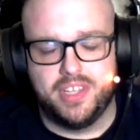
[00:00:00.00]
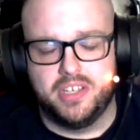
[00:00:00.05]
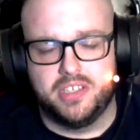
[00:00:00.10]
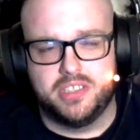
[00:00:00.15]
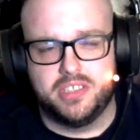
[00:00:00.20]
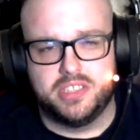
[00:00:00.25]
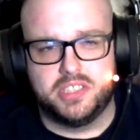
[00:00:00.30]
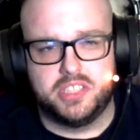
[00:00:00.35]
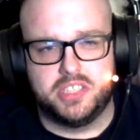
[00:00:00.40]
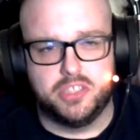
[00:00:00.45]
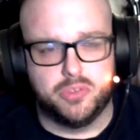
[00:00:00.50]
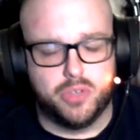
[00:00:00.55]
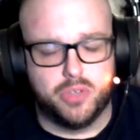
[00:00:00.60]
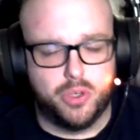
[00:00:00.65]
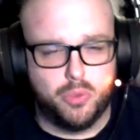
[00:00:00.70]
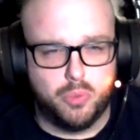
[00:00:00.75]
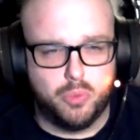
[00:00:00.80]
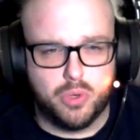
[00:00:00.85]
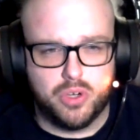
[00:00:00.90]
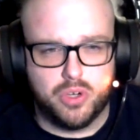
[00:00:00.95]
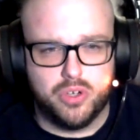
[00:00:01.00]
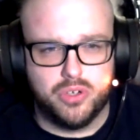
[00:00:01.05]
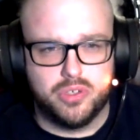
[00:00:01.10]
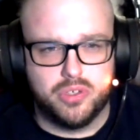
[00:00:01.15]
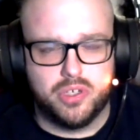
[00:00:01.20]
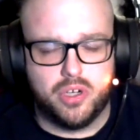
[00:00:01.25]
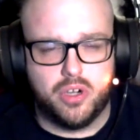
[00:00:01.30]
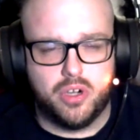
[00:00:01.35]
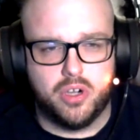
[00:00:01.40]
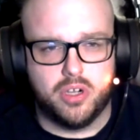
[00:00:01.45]
Still no word
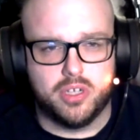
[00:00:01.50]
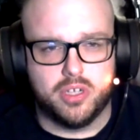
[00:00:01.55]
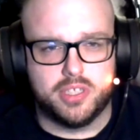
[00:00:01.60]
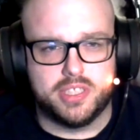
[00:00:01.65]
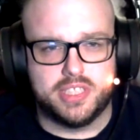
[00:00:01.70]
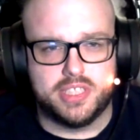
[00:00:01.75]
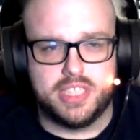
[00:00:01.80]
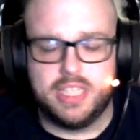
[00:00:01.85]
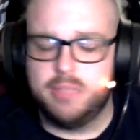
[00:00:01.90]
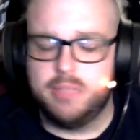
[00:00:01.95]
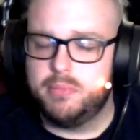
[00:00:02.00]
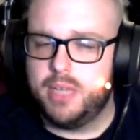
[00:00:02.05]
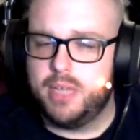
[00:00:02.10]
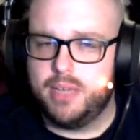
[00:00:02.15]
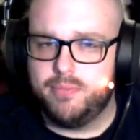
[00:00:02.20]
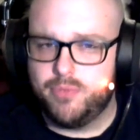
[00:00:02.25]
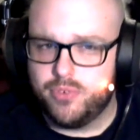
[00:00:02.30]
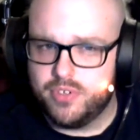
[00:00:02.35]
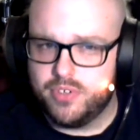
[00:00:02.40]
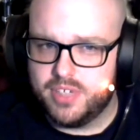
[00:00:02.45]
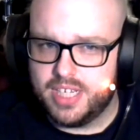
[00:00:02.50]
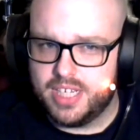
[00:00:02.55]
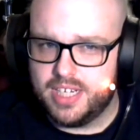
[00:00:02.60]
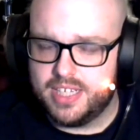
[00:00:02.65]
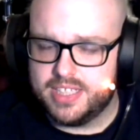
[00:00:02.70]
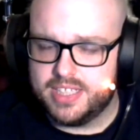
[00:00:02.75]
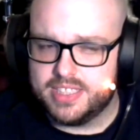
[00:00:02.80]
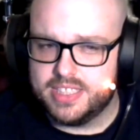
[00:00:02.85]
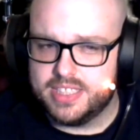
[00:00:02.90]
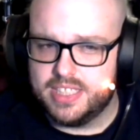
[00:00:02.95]
on team name for
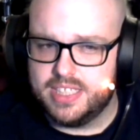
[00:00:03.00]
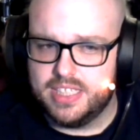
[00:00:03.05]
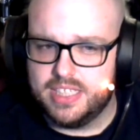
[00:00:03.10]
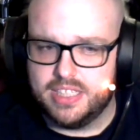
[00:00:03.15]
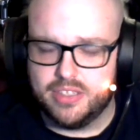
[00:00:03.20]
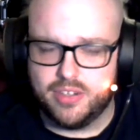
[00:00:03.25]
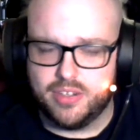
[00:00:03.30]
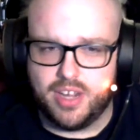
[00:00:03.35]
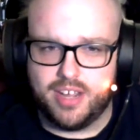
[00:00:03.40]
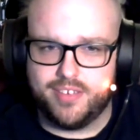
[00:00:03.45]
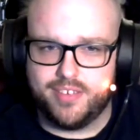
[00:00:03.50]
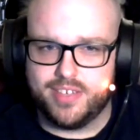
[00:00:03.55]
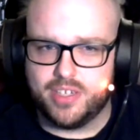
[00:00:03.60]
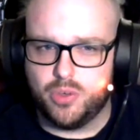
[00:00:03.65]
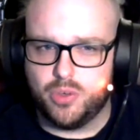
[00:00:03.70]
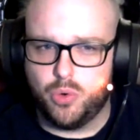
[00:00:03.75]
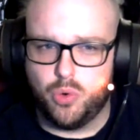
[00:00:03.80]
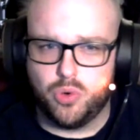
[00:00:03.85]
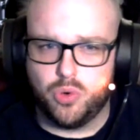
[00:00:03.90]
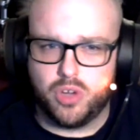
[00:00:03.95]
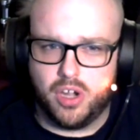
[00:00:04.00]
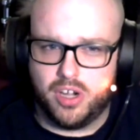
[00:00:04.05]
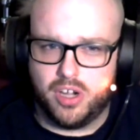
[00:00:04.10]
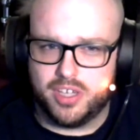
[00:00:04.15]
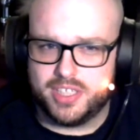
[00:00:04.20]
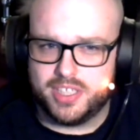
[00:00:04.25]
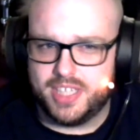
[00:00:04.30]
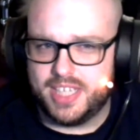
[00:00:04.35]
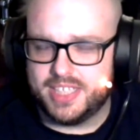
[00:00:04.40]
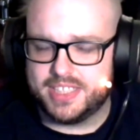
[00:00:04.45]
Atlantic City. They're having a whole
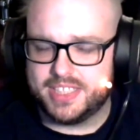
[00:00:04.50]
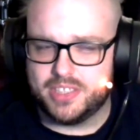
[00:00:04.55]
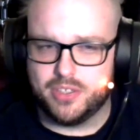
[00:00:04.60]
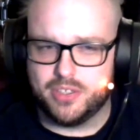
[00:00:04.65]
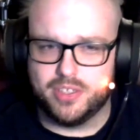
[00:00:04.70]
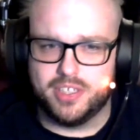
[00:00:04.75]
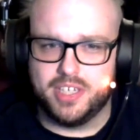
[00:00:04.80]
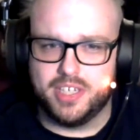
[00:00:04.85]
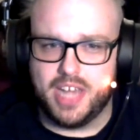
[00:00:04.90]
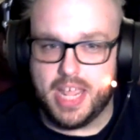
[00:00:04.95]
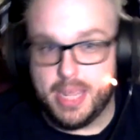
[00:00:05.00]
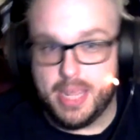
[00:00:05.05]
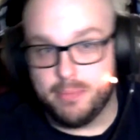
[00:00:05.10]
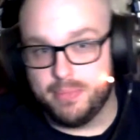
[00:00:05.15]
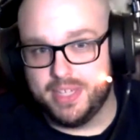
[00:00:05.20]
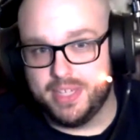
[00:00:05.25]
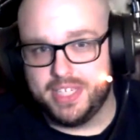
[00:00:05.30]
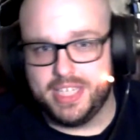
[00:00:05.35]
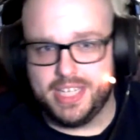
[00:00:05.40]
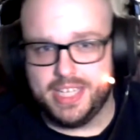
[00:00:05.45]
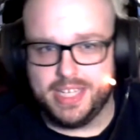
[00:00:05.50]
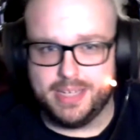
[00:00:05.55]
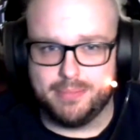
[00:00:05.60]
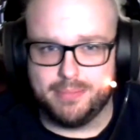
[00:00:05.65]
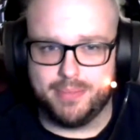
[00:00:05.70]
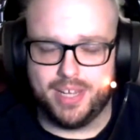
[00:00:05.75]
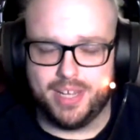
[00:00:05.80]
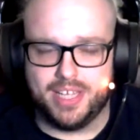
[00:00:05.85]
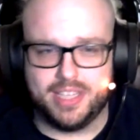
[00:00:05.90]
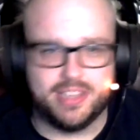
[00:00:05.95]
contest on name the
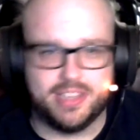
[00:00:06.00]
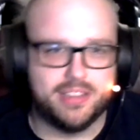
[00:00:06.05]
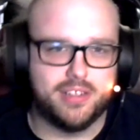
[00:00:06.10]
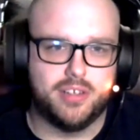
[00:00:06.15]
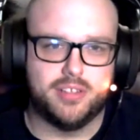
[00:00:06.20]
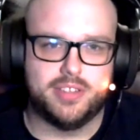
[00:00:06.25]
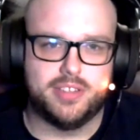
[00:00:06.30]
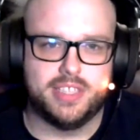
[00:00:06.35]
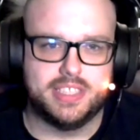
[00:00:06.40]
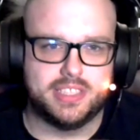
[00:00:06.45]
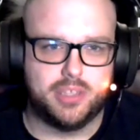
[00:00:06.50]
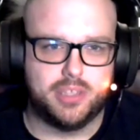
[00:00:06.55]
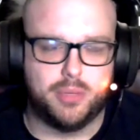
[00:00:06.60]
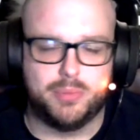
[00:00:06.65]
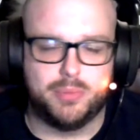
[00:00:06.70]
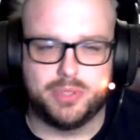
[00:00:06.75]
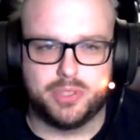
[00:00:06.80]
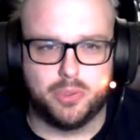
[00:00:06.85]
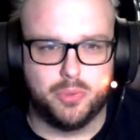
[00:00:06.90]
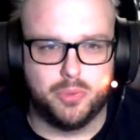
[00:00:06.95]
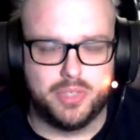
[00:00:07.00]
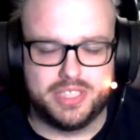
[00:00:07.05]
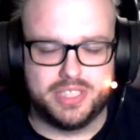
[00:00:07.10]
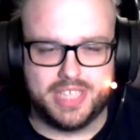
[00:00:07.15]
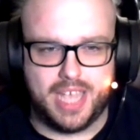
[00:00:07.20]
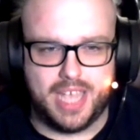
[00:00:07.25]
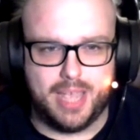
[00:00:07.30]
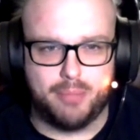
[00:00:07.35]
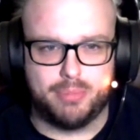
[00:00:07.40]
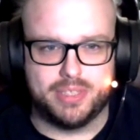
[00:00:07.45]
team, like this almost always
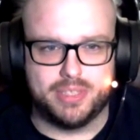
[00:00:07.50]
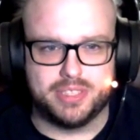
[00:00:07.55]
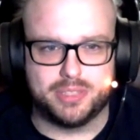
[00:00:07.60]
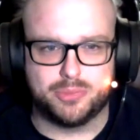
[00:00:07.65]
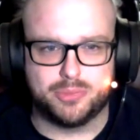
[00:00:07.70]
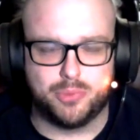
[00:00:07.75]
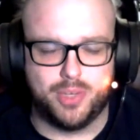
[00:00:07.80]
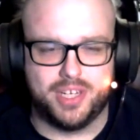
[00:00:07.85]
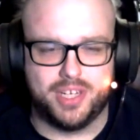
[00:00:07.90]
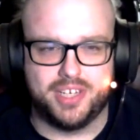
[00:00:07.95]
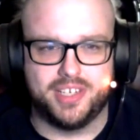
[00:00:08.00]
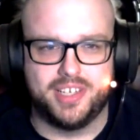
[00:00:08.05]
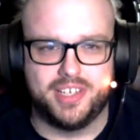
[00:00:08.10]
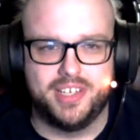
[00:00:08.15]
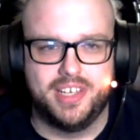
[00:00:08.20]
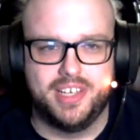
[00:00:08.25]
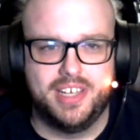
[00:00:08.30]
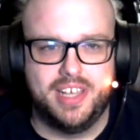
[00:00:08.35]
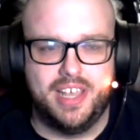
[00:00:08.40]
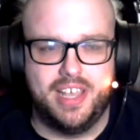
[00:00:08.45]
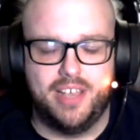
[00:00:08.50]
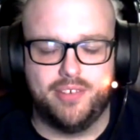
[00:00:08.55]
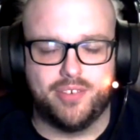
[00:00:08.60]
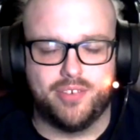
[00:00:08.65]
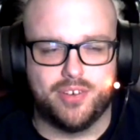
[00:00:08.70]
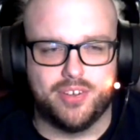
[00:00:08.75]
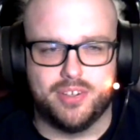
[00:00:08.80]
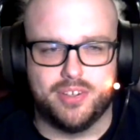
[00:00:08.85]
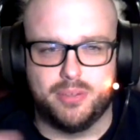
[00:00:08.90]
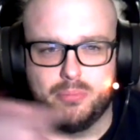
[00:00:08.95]
happens
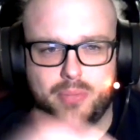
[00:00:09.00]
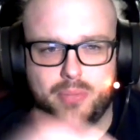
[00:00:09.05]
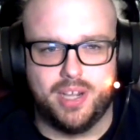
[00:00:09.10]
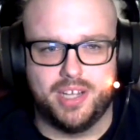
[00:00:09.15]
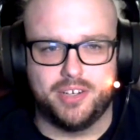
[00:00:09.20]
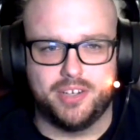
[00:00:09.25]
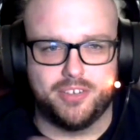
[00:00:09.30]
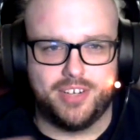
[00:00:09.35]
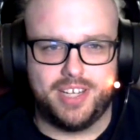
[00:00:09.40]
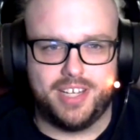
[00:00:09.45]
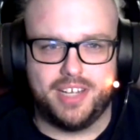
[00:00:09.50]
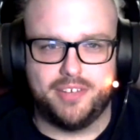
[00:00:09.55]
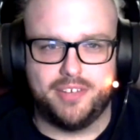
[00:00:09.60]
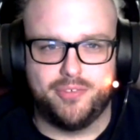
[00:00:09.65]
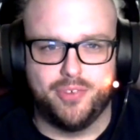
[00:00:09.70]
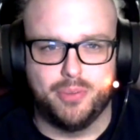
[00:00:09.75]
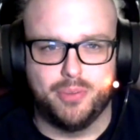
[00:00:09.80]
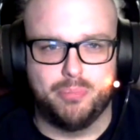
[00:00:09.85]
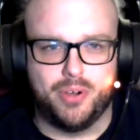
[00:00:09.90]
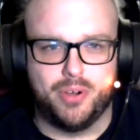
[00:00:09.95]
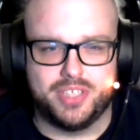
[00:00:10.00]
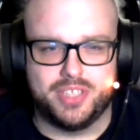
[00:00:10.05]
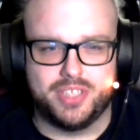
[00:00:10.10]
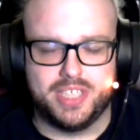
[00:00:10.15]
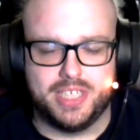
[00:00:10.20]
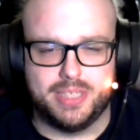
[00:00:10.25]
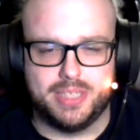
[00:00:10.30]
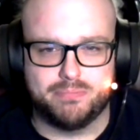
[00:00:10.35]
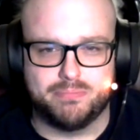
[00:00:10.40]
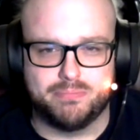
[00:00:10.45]
whenever a minor league football
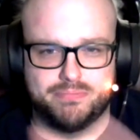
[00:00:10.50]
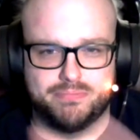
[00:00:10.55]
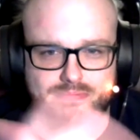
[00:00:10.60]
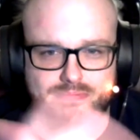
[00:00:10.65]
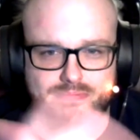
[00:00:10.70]
team